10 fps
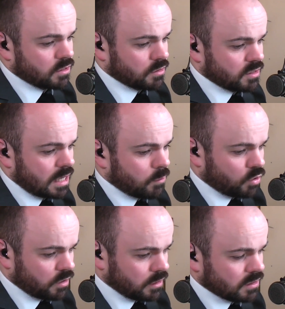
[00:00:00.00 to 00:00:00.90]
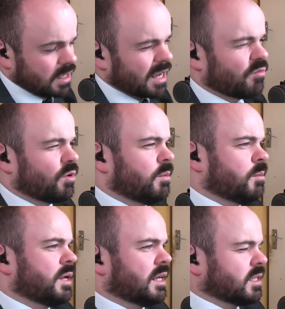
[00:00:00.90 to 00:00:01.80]
and Sam Worthington. I haven't really
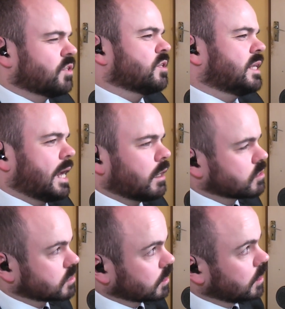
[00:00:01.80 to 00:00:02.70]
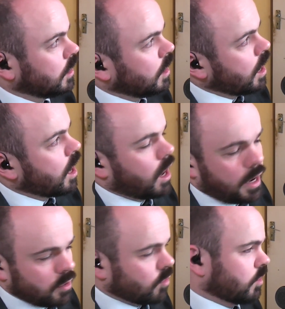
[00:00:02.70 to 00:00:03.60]
been paying attention to the actors. Look,
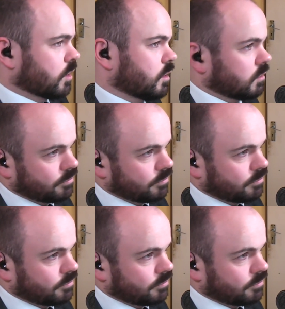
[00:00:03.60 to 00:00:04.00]
I know, look.